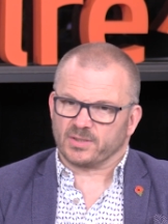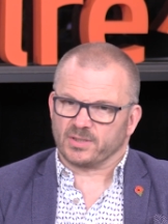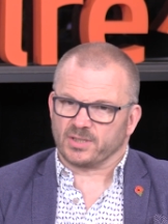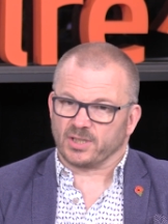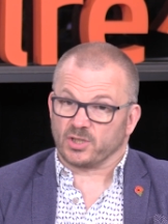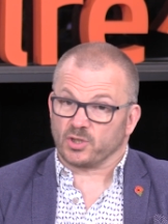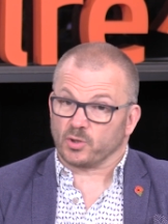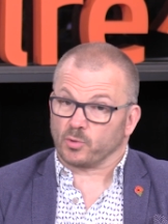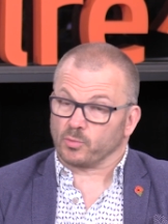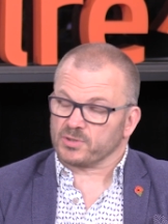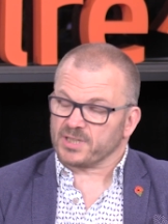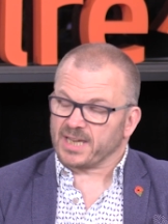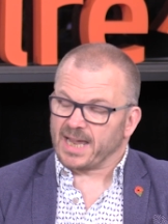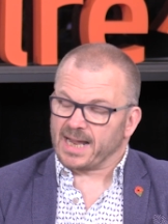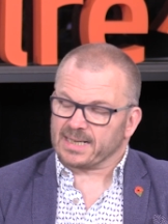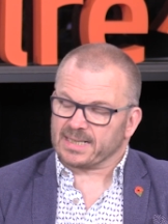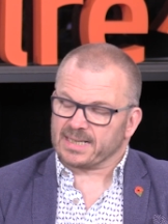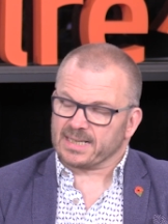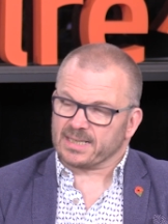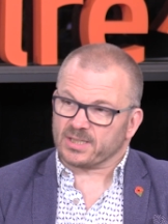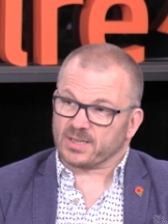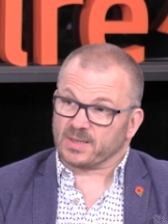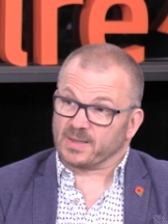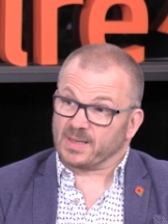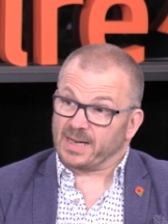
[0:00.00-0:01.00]
digital
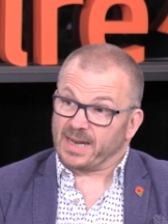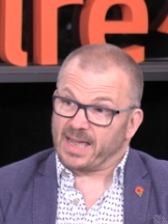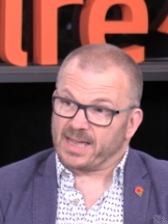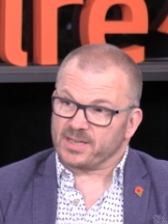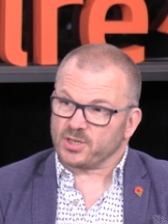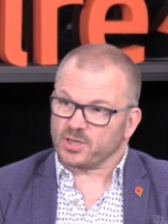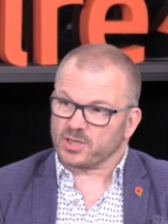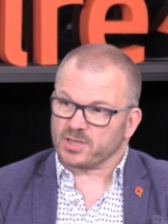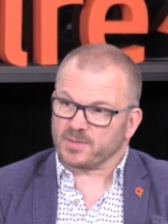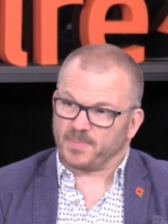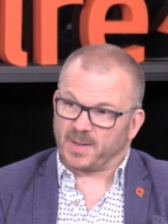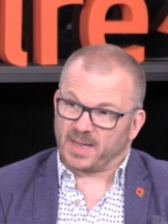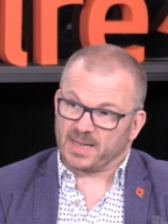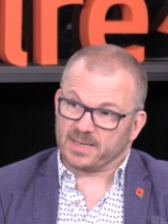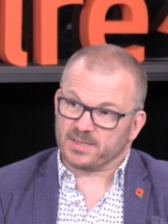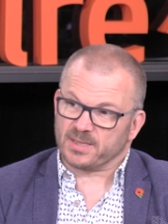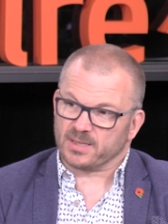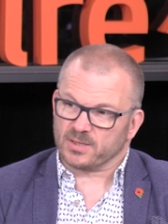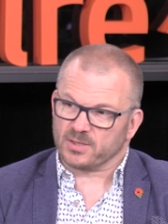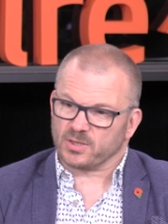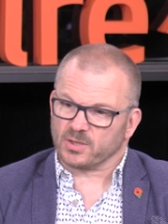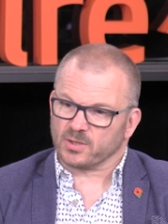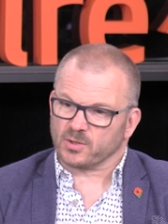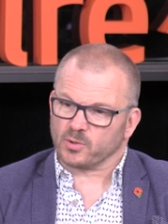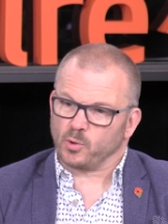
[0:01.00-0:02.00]
techniques in the leisure space
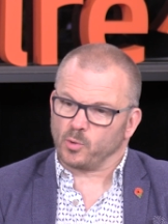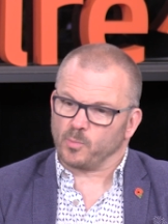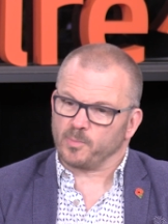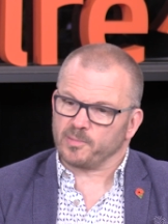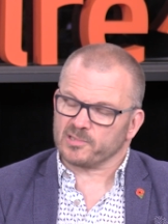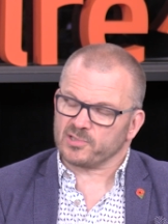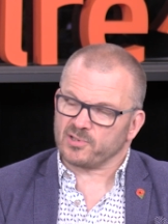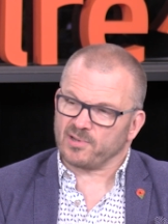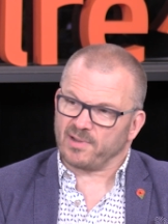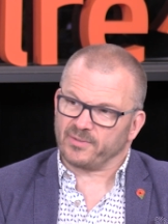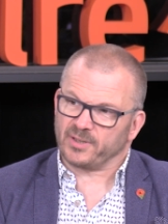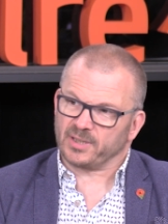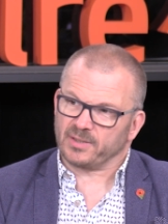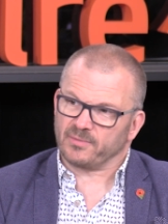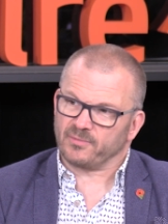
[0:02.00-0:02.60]
into the corporate travel